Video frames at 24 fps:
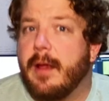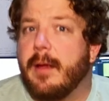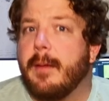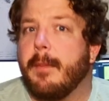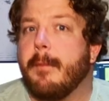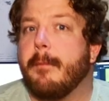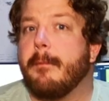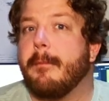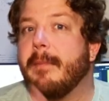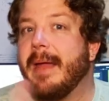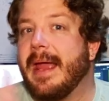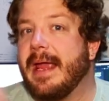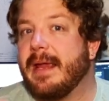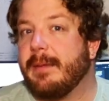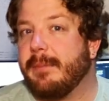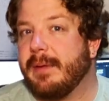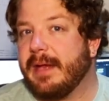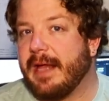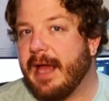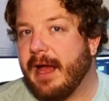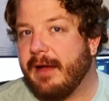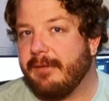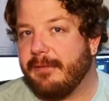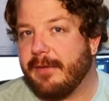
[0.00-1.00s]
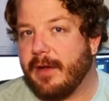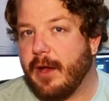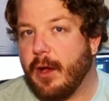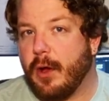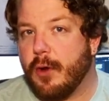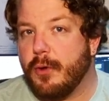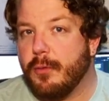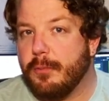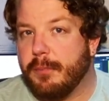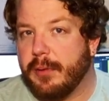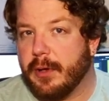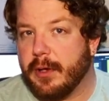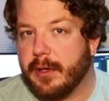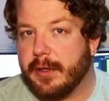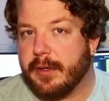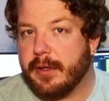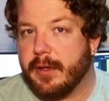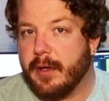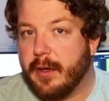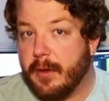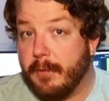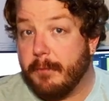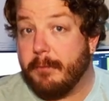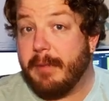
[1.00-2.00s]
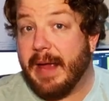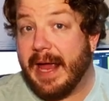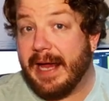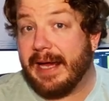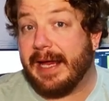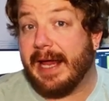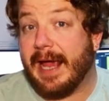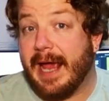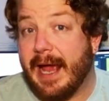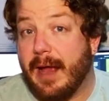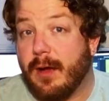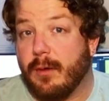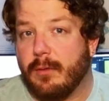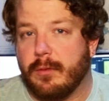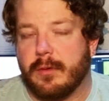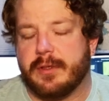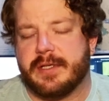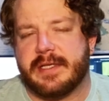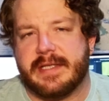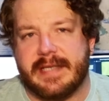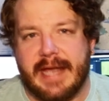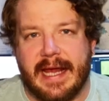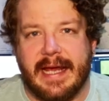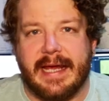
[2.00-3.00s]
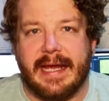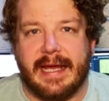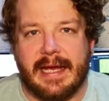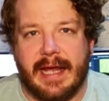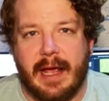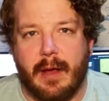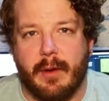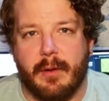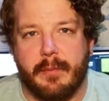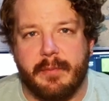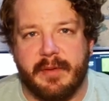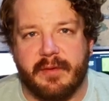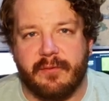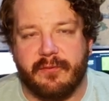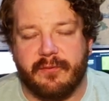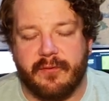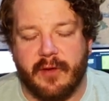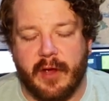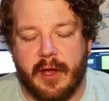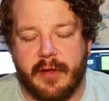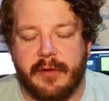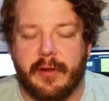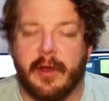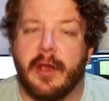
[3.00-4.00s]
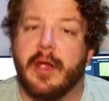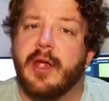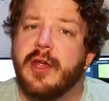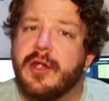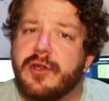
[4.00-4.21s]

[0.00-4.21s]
maybe have it open, peg it out or stake it out a bit further.